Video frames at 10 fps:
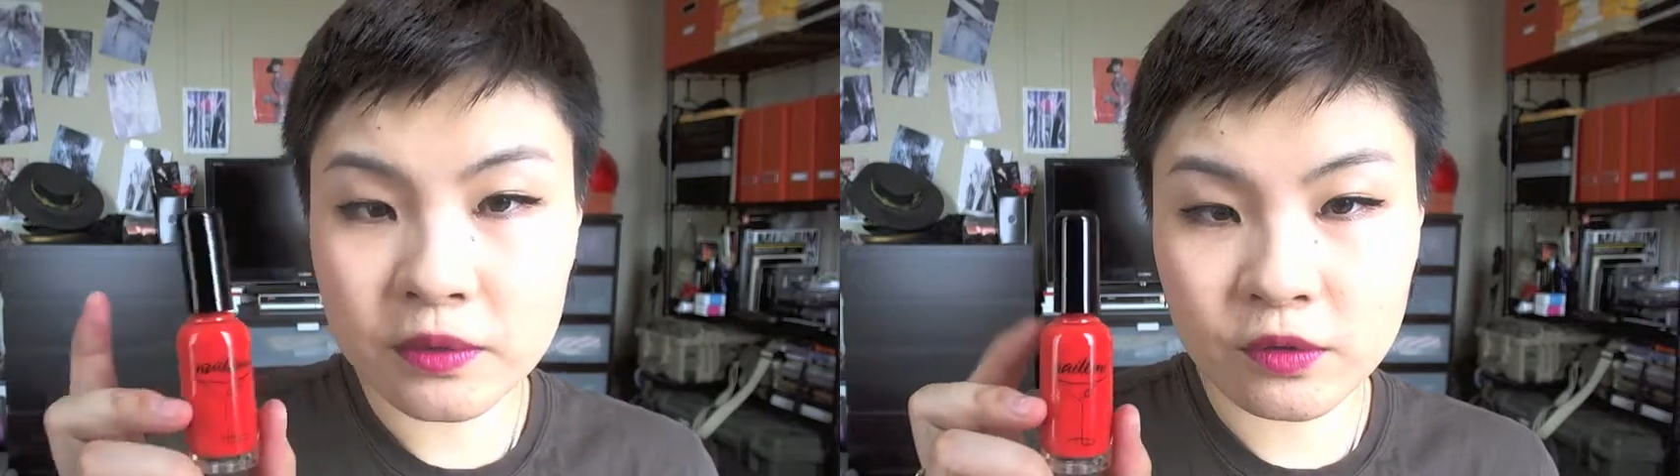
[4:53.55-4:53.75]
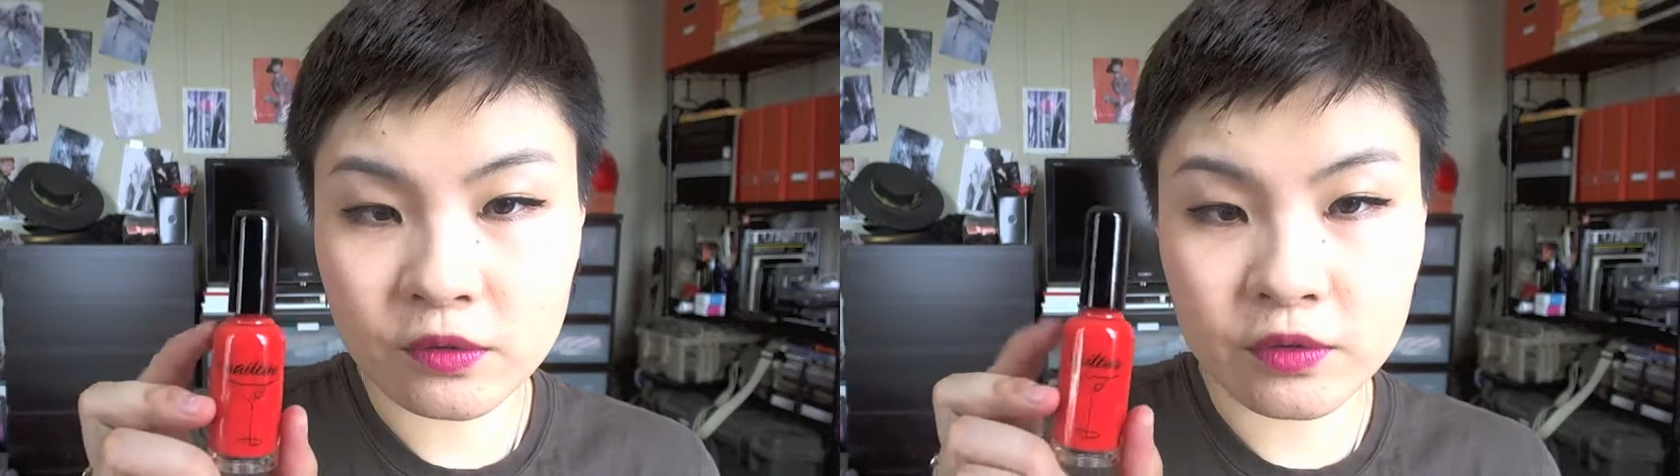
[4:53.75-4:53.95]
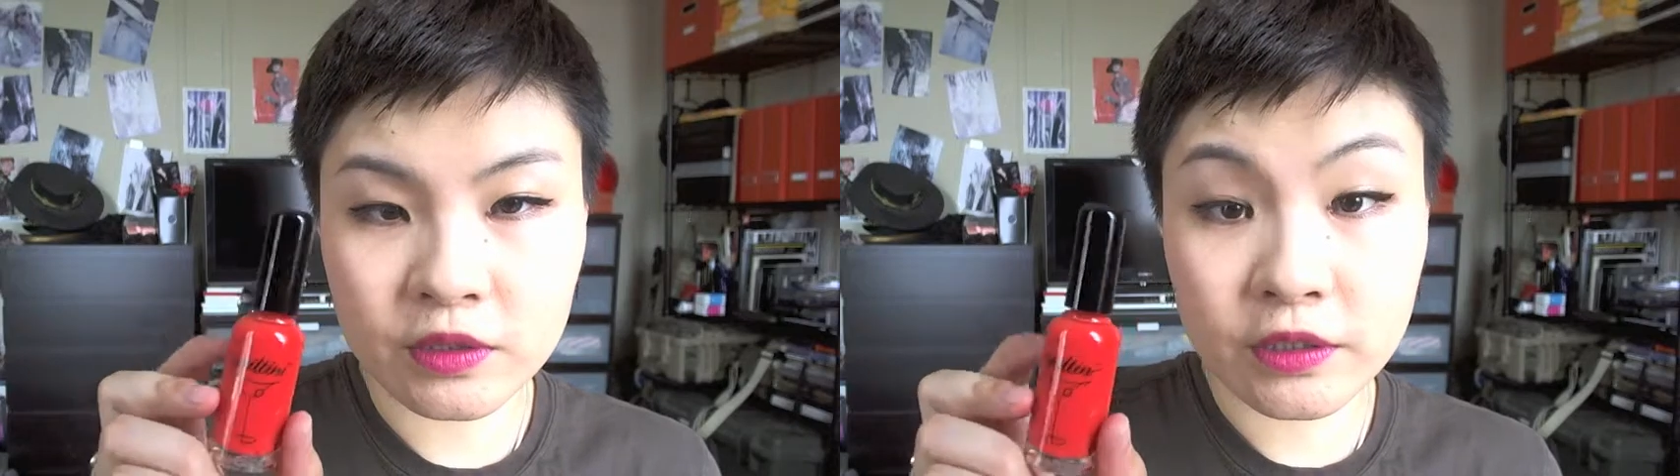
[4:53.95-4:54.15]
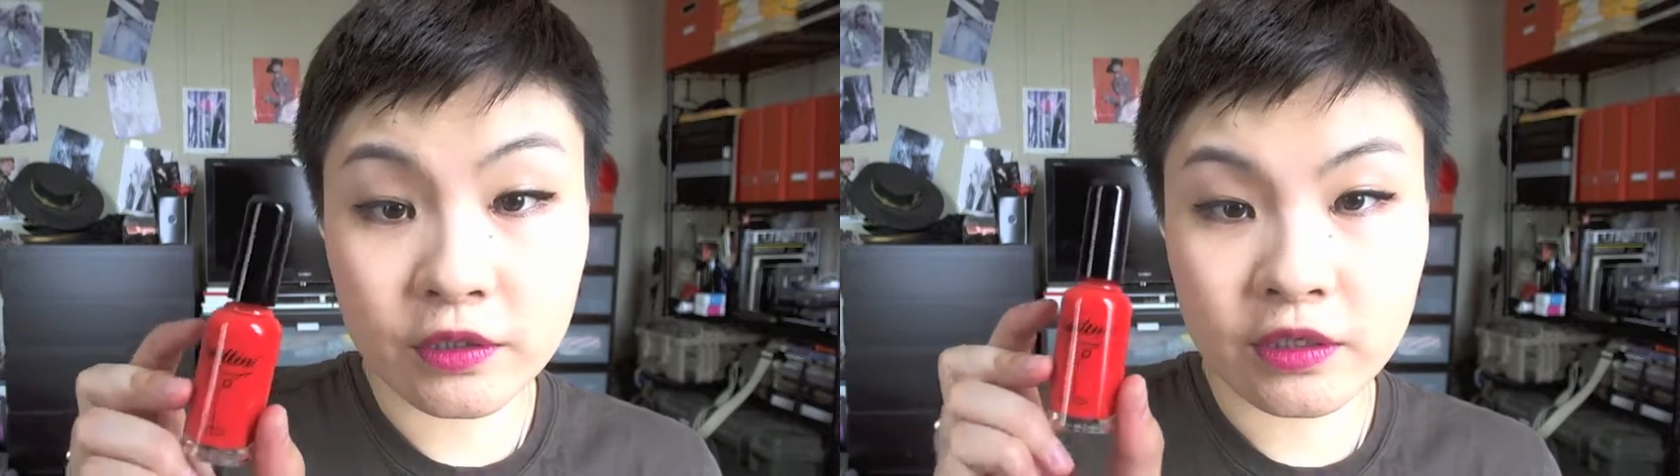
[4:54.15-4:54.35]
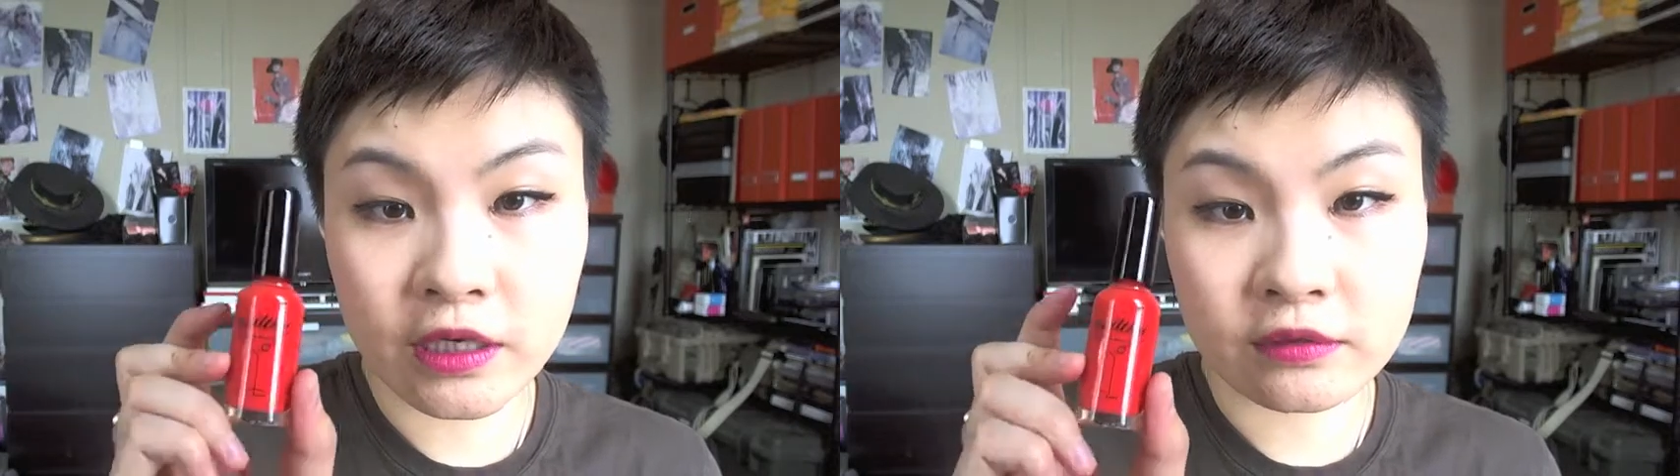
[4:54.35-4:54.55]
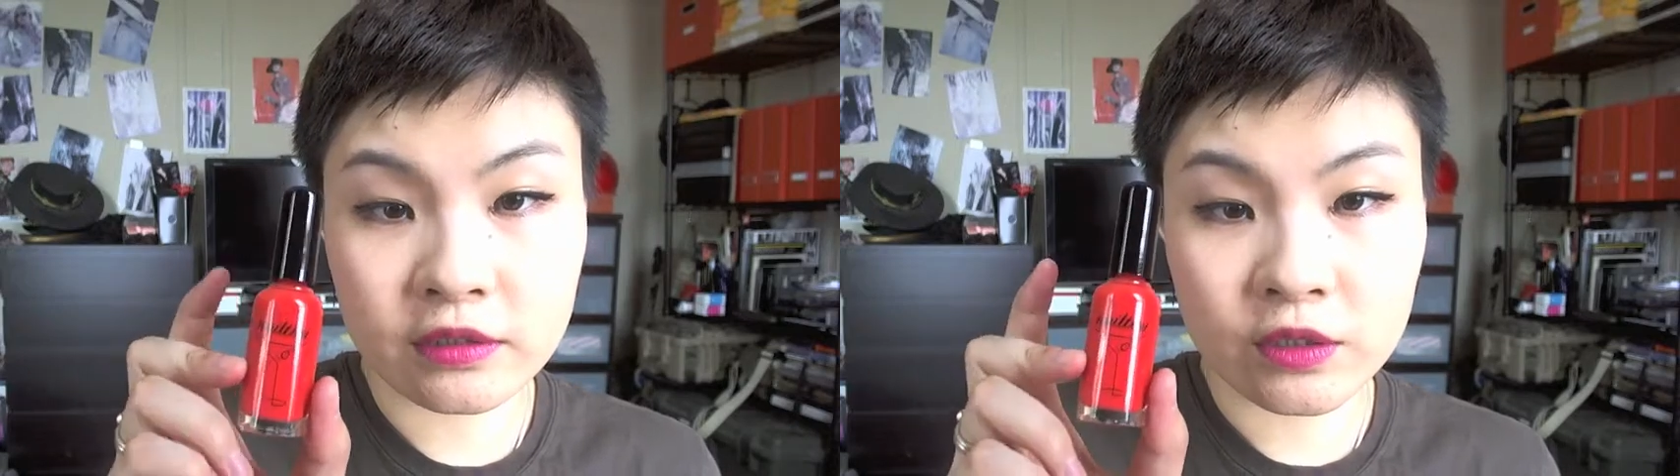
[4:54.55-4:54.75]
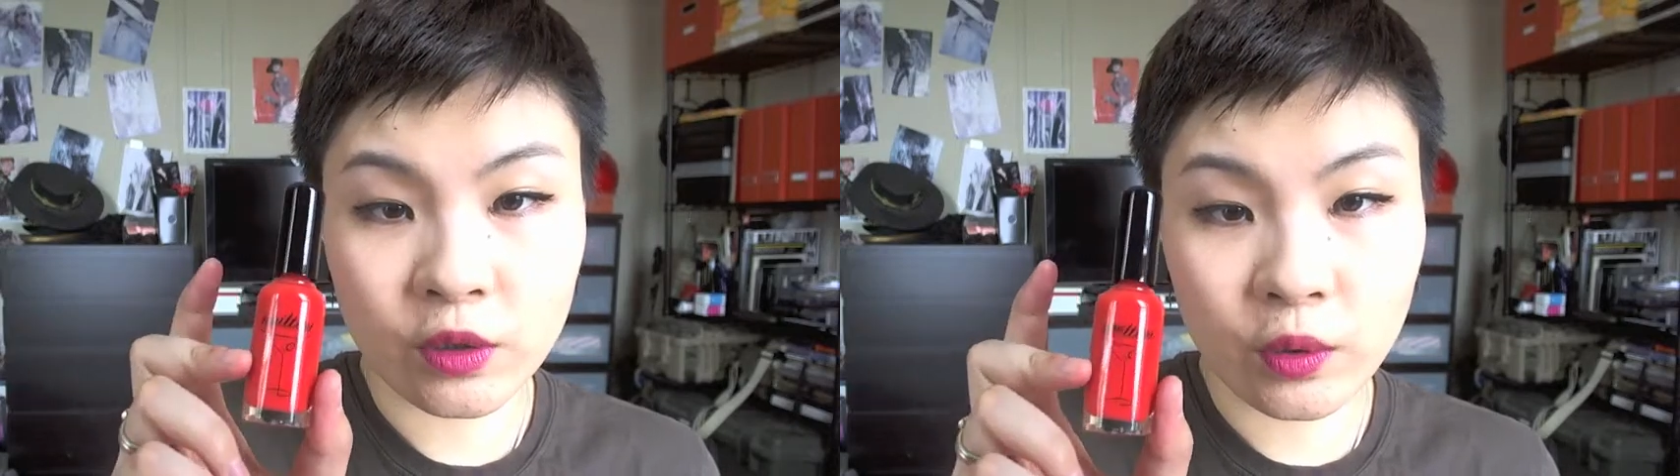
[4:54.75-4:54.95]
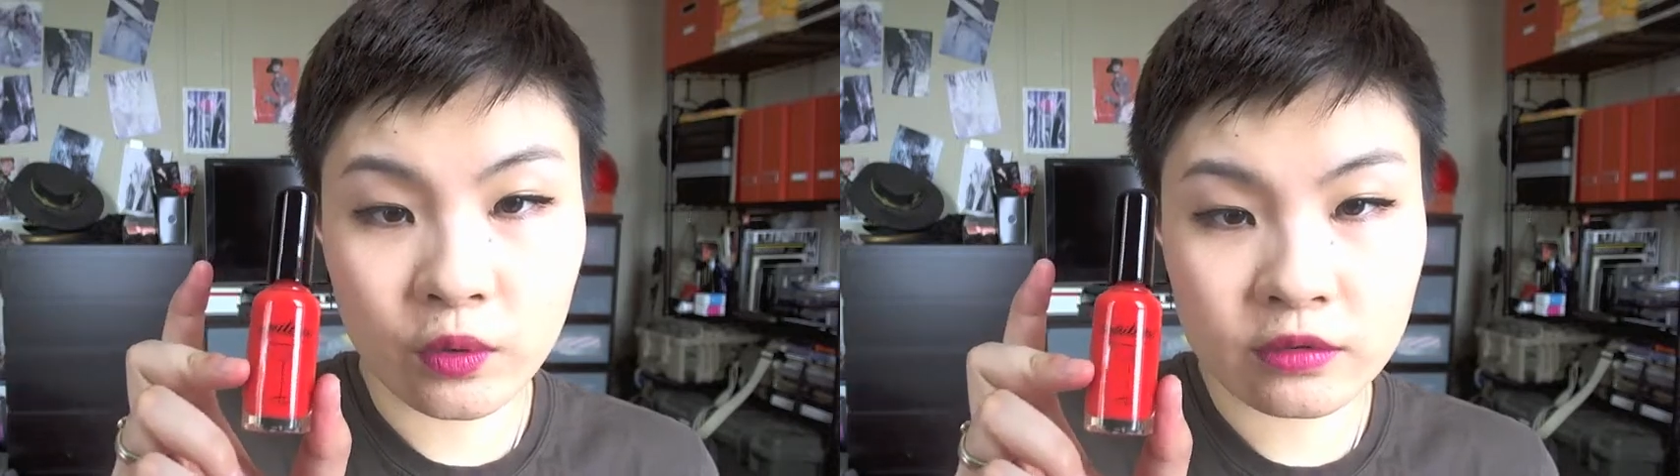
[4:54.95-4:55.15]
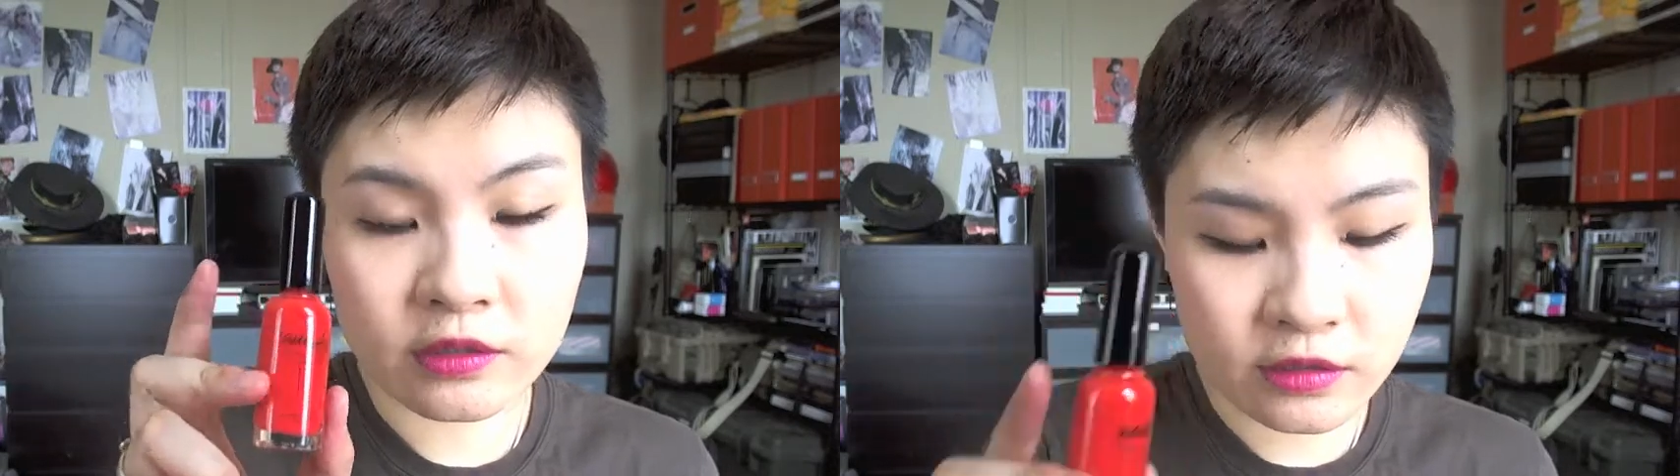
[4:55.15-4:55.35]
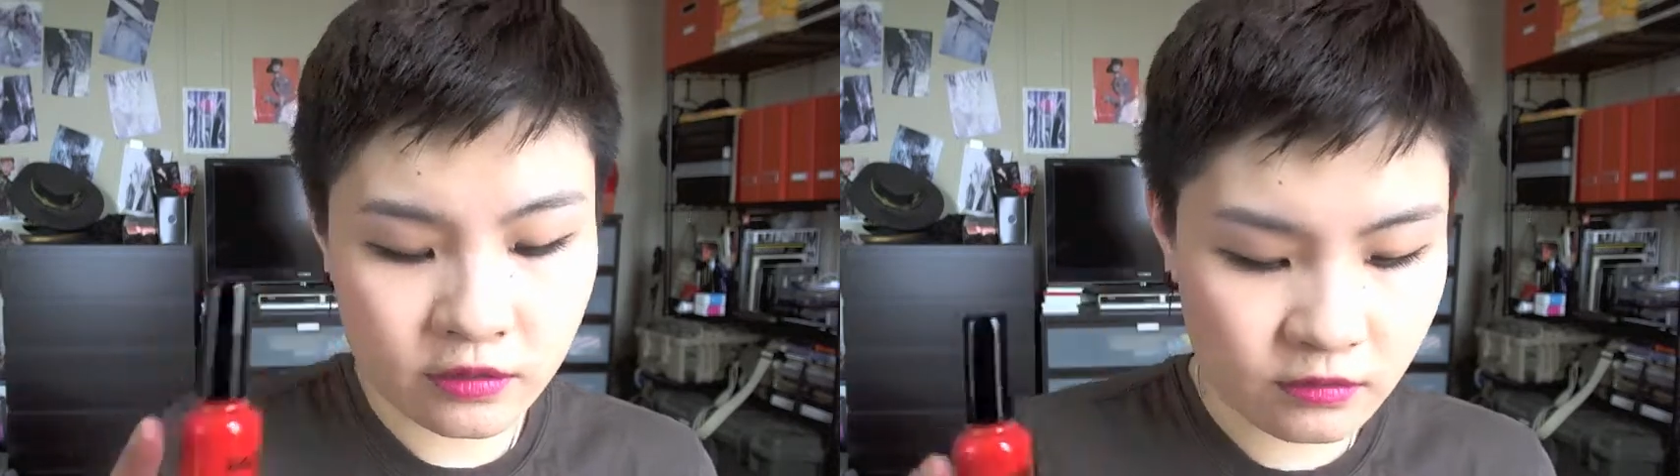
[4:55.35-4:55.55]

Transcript: look really good on the toes,